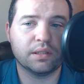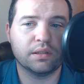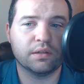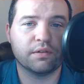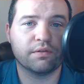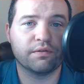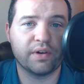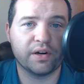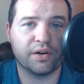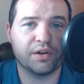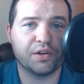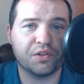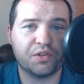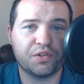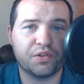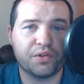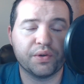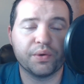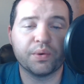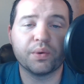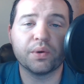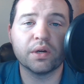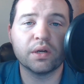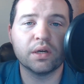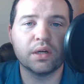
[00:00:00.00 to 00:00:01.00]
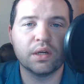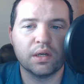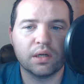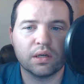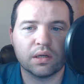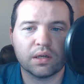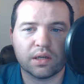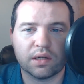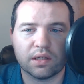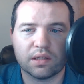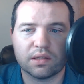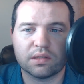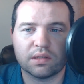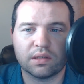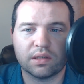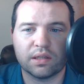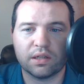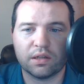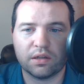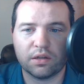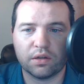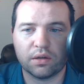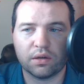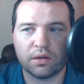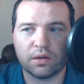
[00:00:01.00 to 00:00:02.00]
very soon because it
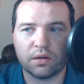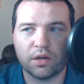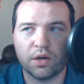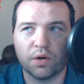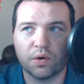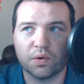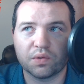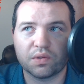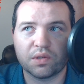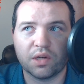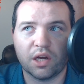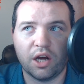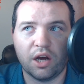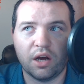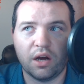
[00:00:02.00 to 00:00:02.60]
goes